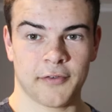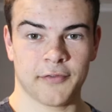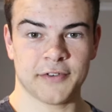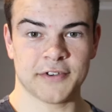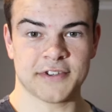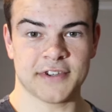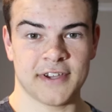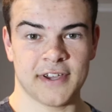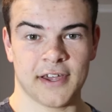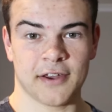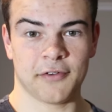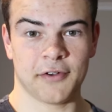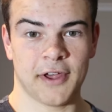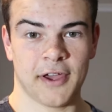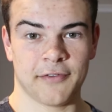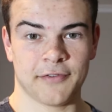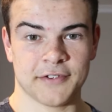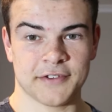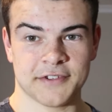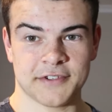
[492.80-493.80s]
Obviously, I don't
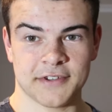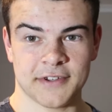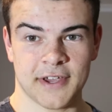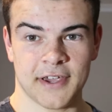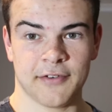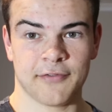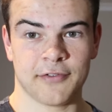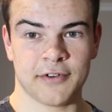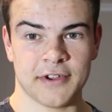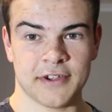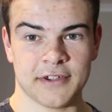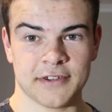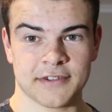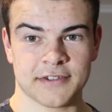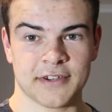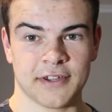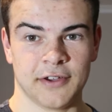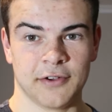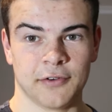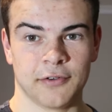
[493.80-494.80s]
have this every
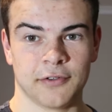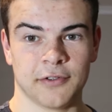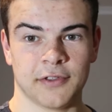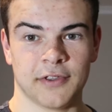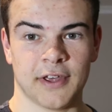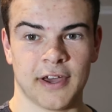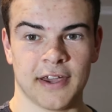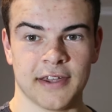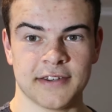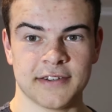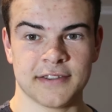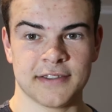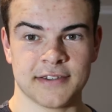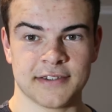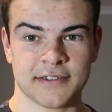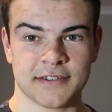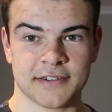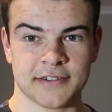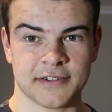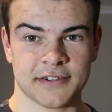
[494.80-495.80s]
single night.
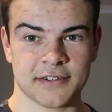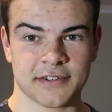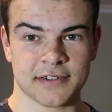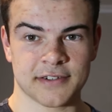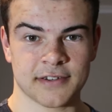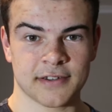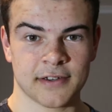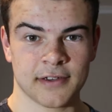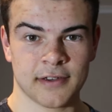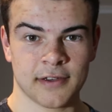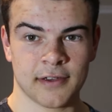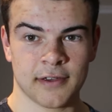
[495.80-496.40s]
This is just...